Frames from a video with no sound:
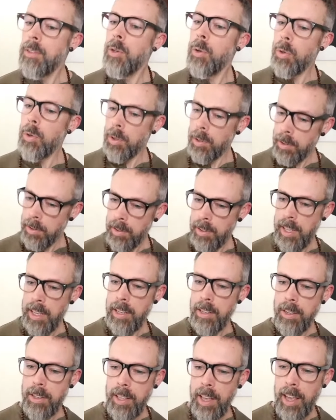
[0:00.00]
cool.
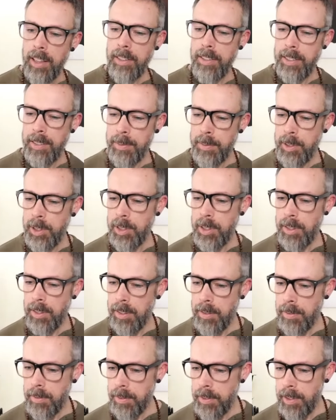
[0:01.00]
Thank you, Catherine.
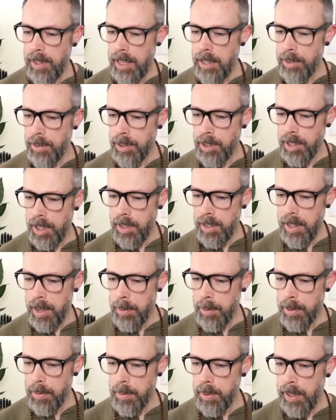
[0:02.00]
thanks for sharing
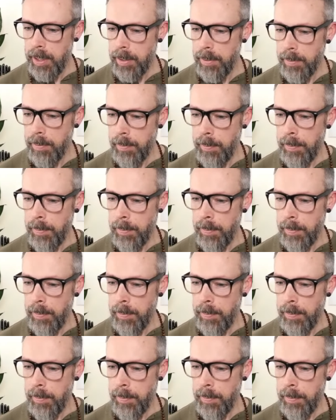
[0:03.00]
that with me.